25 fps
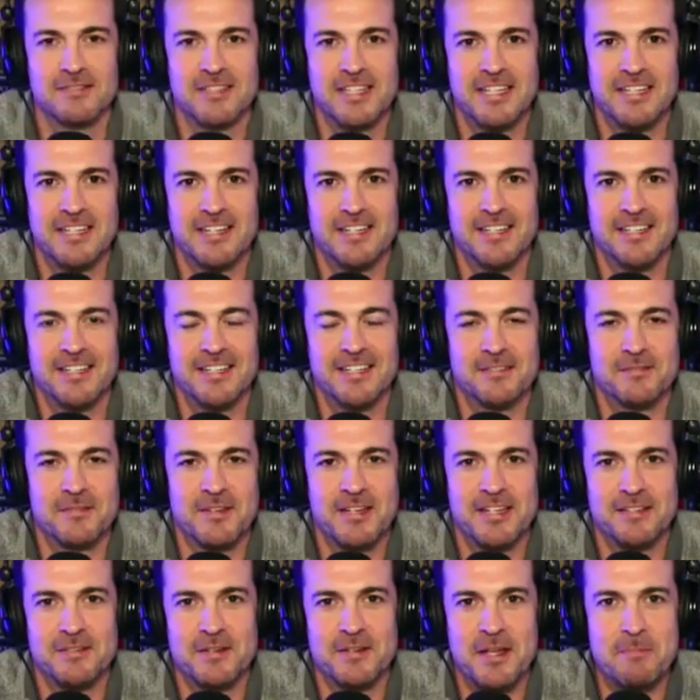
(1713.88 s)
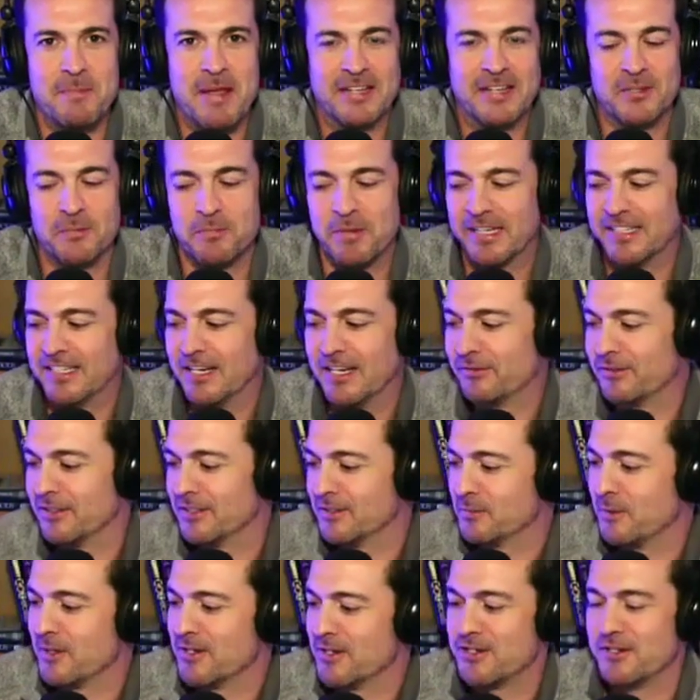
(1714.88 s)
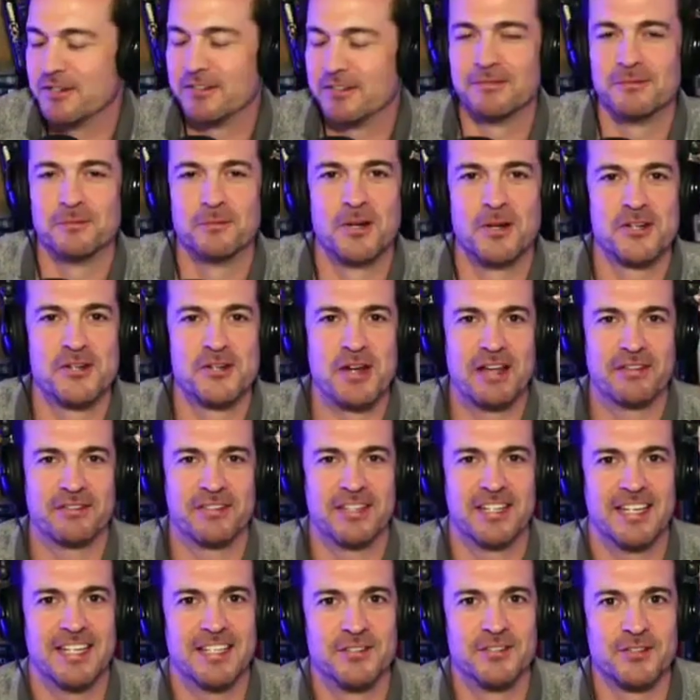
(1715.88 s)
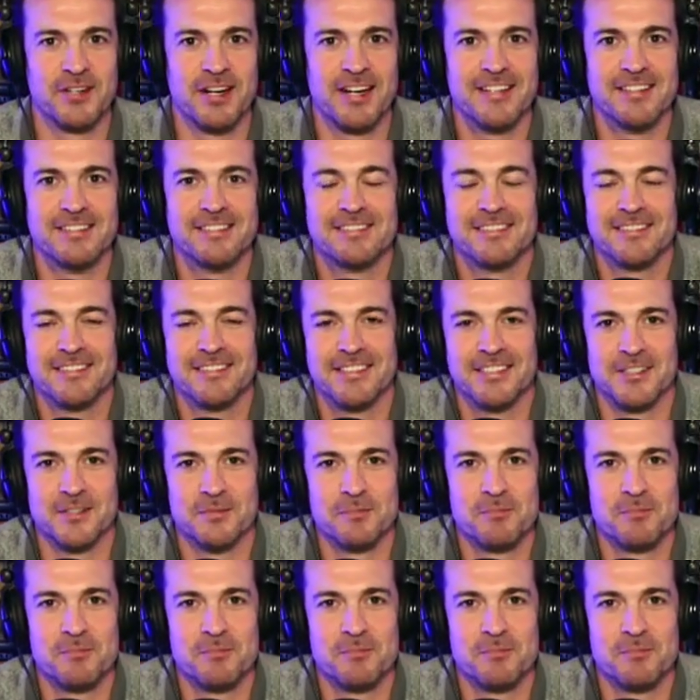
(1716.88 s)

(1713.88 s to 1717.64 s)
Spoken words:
it makes a big difference once you have kids, right? Your